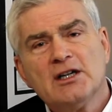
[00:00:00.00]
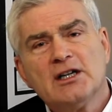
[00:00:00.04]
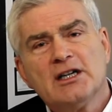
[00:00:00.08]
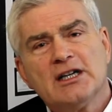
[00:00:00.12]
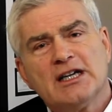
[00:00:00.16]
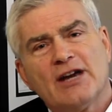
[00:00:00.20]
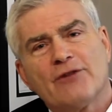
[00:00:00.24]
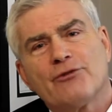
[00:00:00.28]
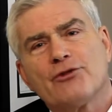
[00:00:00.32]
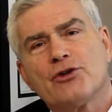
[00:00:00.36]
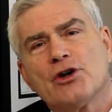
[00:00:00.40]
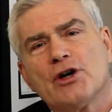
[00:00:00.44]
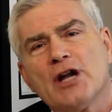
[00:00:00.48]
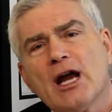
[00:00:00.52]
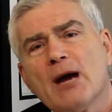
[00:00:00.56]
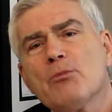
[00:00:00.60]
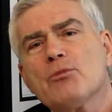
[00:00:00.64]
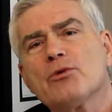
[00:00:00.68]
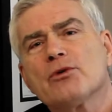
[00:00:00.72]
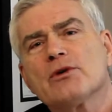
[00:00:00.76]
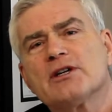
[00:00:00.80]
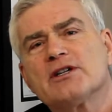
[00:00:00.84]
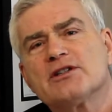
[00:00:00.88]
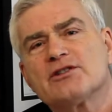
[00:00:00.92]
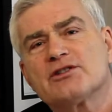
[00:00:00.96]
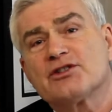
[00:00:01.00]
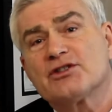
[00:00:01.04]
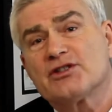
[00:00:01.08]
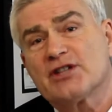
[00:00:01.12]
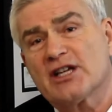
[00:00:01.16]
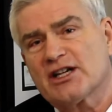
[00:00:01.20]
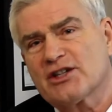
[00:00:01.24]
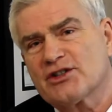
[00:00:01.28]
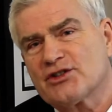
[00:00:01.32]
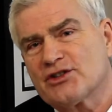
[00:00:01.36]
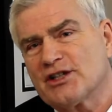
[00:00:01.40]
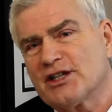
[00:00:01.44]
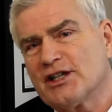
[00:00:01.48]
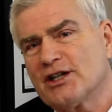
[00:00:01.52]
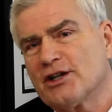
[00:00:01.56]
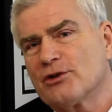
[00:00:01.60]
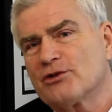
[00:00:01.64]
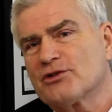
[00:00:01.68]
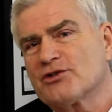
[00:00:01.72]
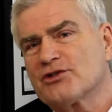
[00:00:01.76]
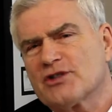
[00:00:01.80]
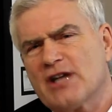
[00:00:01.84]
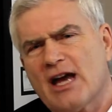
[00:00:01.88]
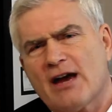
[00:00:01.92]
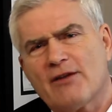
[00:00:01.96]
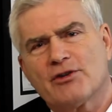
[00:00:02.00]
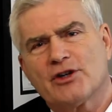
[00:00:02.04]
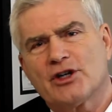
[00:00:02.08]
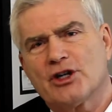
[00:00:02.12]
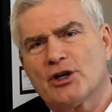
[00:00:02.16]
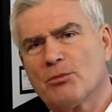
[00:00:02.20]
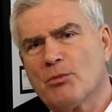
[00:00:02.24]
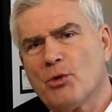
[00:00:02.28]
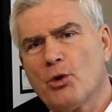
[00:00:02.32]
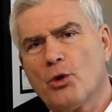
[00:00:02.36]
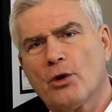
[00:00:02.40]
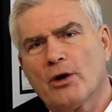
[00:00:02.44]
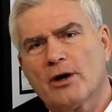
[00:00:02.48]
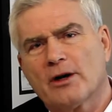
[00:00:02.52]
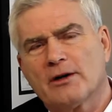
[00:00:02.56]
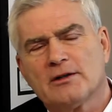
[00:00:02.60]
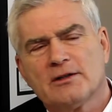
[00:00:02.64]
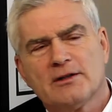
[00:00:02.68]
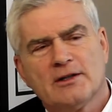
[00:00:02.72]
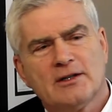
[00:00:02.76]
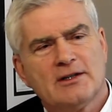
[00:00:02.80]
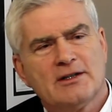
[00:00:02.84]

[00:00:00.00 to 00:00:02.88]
If your number is 60 or 70 or more,